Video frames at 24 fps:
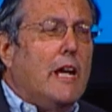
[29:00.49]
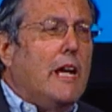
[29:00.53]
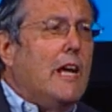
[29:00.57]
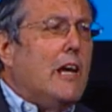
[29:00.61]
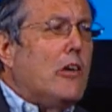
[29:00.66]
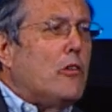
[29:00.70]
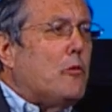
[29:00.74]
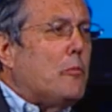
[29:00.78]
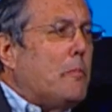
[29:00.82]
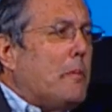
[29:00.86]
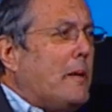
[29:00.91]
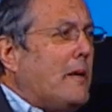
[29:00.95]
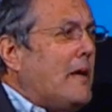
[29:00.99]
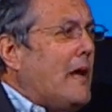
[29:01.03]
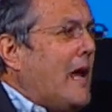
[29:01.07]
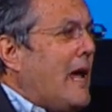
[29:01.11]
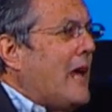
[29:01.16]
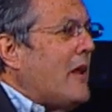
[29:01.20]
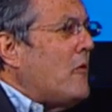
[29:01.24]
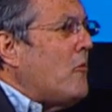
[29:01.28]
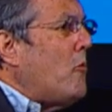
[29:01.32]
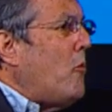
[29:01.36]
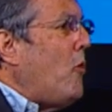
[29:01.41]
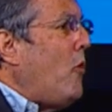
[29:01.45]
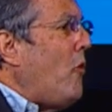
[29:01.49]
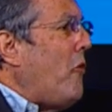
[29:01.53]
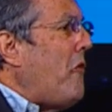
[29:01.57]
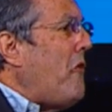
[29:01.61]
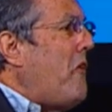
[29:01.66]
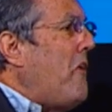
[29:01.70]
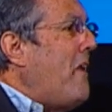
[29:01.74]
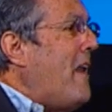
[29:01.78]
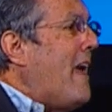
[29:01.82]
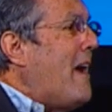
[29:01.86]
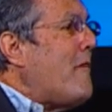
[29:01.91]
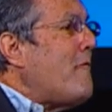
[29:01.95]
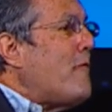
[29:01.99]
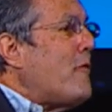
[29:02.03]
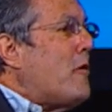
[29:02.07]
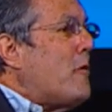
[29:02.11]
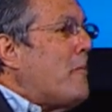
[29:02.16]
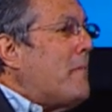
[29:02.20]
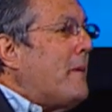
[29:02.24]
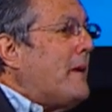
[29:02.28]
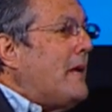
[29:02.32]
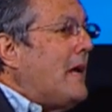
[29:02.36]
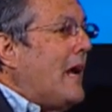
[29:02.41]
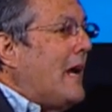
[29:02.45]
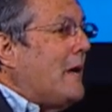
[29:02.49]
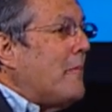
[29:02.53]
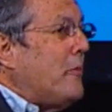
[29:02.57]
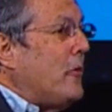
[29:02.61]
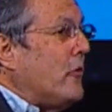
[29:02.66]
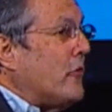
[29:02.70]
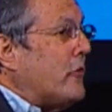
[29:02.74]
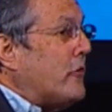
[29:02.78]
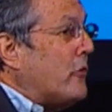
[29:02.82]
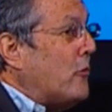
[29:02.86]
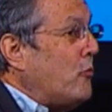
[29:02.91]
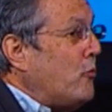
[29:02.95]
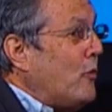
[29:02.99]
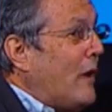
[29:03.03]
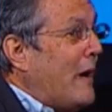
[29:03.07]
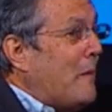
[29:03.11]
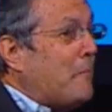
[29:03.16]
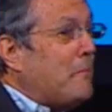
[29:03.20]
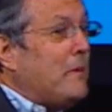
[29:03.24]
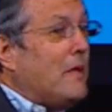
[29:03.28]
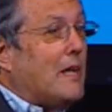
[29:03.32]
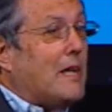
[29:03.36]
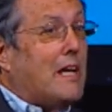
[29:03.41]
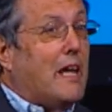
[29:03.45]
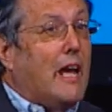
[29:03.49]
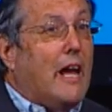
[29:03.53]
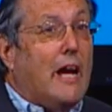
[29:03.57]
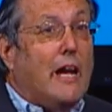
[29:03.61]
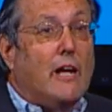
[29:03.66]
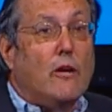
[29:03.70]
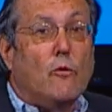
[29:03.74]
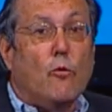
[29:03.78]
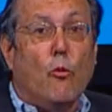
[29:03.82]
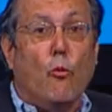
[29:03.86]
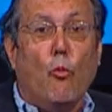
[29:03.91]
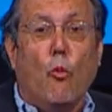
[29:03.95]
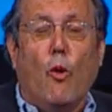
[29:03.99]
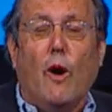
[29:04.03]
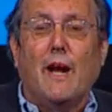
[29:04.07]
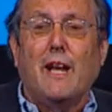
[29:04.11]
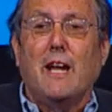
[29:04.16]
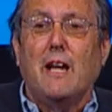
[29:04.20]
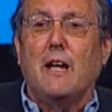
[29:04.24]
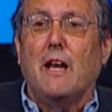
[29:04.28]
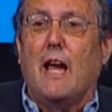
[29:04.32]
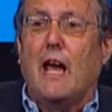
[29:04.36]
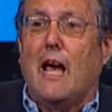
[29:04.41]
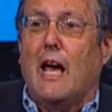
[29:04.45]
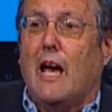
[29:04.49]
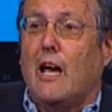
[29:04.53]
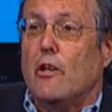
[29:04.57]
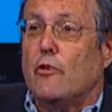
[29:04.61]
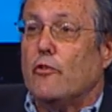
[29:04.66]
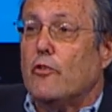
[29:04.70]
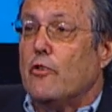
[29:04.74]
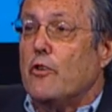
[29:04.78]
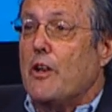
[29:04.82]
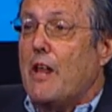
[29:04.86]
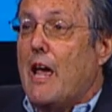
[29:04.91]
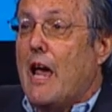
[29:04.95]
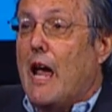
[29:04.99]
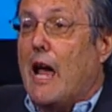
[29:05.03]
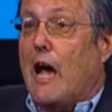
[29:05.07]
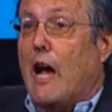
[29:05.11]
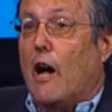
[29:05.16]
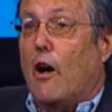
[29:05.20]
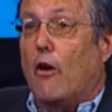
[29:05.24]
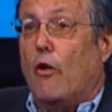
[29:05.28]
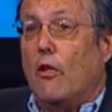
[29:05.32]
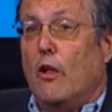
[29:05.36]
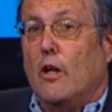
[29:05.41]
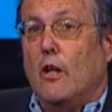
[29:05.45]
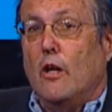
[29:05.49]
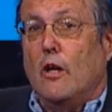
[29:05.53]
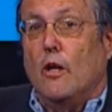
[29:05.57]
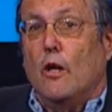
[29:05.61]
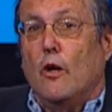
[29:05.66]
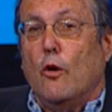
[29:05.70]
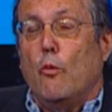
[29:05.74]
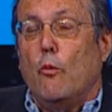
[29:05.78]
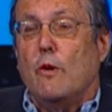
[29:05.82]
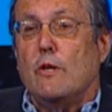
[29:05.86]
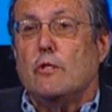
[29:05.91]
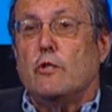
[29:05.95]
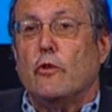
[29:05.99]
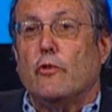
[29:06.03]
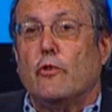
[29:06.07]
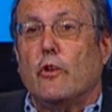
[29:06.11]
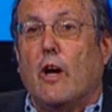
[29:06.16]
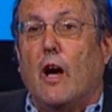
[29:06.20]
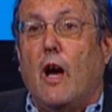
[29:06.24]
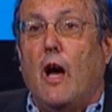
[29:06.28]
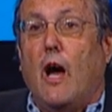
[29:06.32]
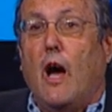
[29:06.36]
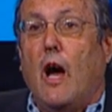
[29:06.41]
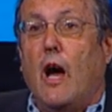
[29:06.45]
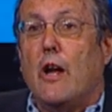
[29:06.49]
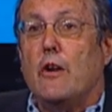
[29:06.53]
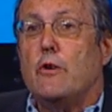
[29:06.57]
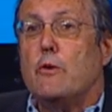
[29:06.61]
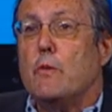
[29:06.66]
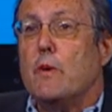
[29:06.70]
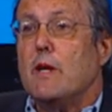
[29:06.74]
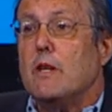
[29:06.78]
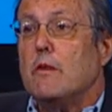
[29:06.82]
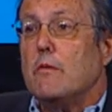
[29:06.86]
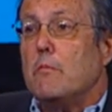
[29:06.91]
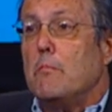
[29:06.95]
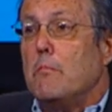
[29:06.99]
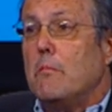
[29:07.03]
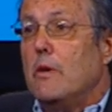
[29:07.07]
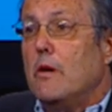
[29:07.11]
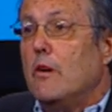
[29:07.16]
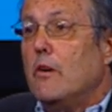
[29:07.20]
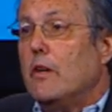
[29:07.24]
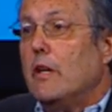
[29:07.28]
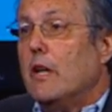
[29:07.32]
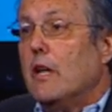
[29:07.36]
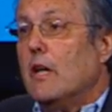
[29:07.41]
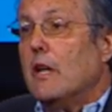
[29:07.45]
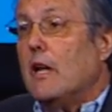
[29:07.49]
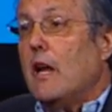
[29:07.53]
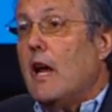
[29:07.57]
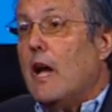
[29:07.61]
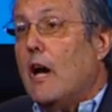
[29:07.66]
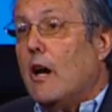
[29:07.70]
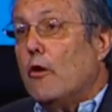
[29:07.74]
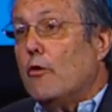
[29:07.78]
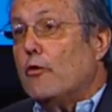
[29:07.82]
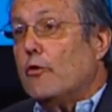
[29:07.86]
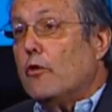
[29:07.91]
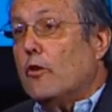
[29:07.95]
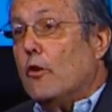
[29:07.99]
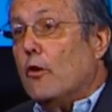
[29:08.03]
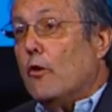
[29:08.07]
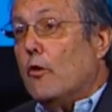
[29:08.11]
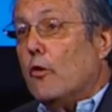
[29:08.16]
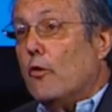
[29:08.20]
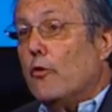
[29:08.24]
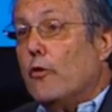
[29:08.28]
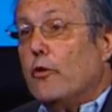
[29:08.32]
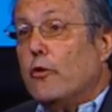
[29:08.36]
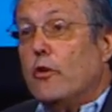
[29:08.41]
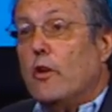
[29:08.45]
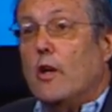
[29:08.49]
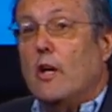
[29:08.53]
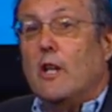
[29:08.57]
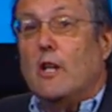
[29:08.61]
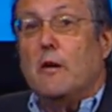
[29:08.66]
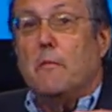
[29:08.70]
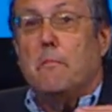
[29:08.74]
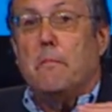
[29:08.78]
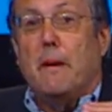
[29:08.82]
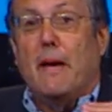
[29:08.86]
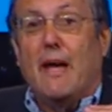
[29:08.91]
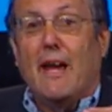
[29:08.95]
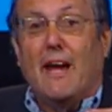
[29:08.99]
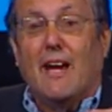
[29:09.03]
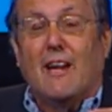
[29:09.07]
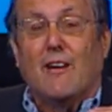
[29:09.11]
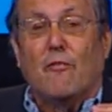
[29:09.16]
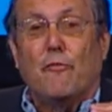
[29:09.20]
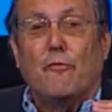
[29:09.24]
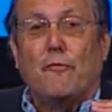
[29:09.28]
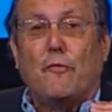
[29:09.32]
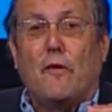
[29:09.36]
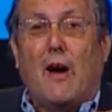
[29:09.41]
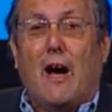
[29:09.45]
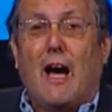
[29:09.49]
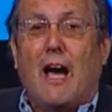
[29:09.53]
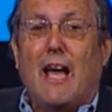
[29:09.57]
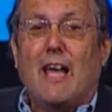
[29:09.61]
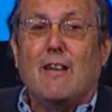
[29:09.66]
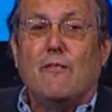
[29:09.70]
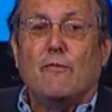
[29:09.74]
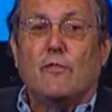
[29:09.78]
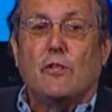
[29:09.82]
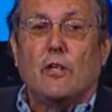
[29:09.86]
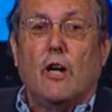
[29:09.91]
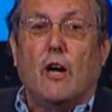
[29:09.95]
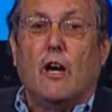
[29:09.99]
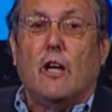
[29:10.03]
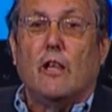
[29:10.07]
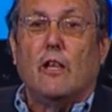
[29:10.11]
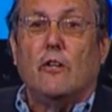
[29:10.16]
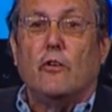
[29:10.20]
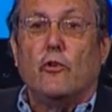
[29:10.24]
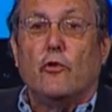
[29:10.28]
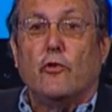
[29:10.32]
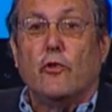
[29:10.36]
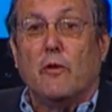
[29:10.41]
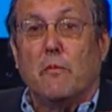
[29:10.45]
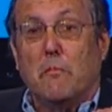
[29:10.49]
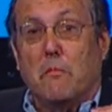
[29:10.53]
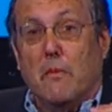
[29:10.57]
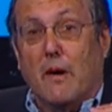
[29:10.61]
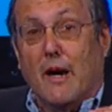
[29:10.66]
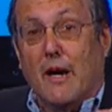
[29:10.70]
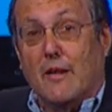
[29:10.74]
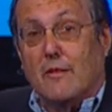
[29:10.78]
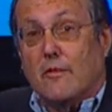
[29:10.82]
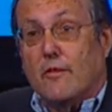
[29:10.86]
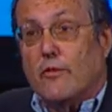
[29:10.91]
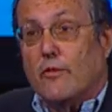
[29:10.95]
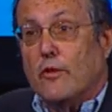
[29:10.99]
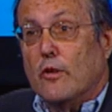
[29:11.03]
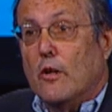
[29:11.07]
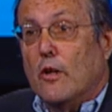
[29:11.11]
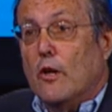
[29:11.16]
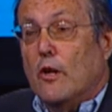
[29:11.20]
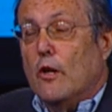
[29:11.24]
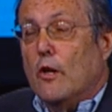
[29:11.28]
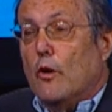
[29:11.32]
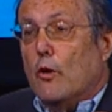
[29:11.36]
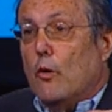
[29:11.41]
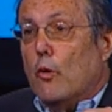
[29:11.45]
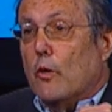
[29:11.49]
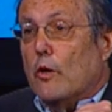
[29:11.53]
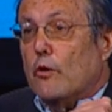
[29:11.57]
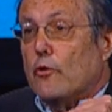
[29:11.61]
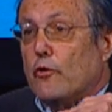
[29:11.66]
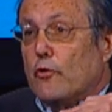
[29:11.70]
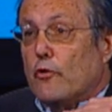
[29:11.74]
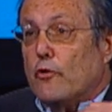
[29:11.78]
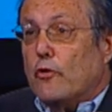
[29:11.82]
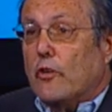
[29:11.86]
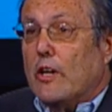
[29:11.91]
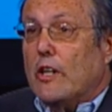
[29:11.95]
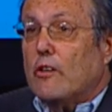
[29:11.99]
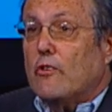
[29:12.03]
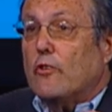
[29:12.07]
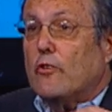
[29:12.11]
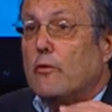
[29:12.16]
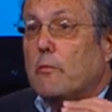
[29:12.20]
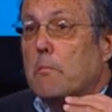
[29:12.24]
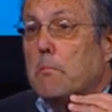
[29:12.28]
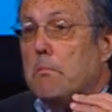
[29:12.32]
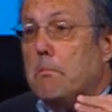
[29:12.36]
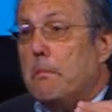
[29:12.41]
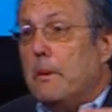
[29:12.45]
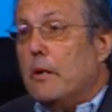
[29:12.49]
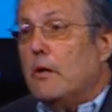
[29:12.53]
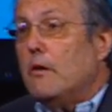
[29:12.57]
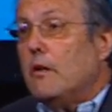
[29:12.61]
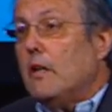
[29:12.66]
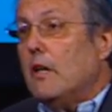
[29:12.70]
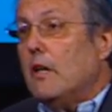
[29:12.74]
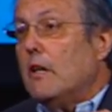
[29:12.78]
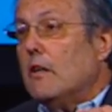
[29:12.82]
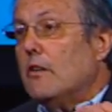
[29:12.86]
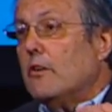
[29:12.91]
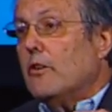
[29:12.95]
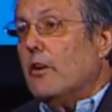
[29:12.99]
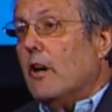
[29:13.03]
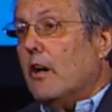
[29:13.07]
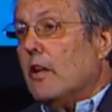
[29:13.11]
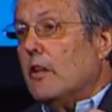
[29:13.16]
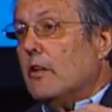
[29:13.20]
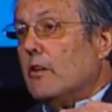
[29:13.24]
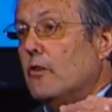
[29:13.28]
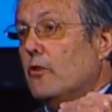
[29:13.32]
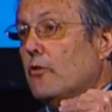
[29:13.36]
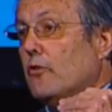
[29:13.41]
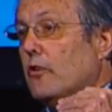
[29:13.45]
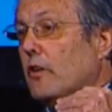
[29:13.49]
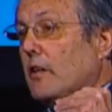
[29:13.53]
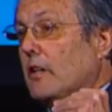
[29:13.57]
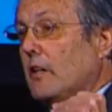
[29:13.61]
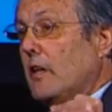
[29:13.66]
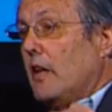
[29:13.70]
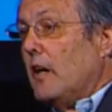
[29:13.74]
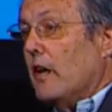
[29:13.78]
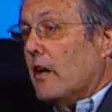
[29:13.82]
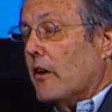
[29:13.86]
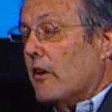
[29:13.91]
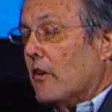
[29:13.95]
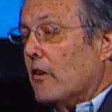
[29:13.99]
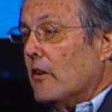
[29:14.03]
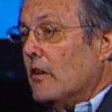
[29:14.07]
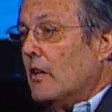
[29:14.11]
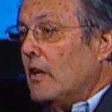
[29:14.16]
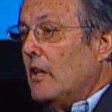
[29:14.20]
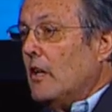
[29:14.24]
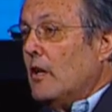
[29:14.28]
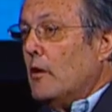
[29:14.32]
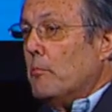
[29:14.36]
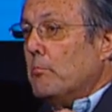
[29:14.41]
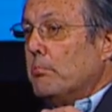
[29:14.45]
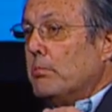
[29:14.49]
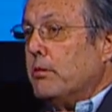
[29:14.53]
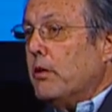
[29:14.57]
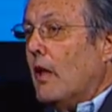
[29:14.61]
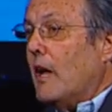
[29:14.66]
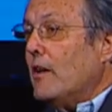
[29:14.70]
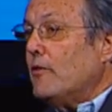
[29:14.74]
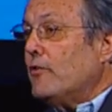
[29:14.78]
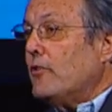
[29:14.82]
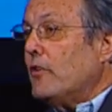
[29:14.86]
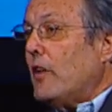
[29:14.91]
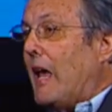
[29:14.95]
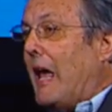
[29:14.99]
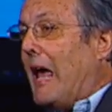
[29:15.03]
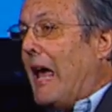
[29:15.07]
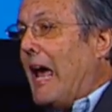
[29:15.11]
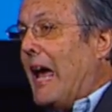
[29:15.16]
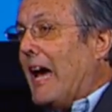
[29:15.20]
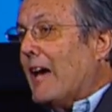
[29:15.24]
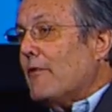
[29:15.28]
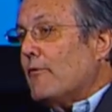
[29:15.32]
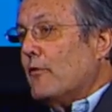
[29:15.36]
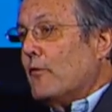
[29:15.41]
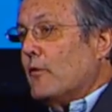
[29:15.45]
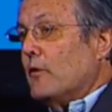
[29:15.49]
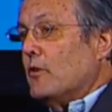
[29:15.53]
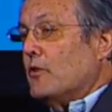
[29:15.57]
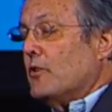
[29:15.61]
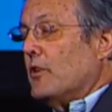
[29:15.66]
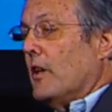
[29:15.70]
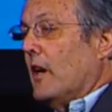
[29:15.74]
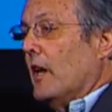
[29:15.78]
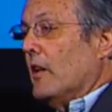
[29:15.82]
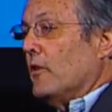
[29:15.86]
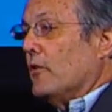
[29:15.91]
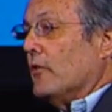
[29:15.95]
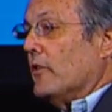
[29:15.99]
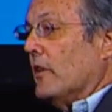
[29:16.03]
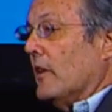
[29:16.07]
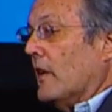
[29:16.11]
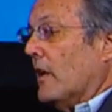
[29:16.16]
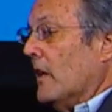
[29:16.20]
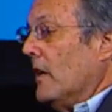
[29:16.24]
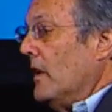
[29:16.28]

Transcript: ESPN will never be able to replicate what it has now, which is 100 million households paying $5 a month or $6 billion a year plus advertising.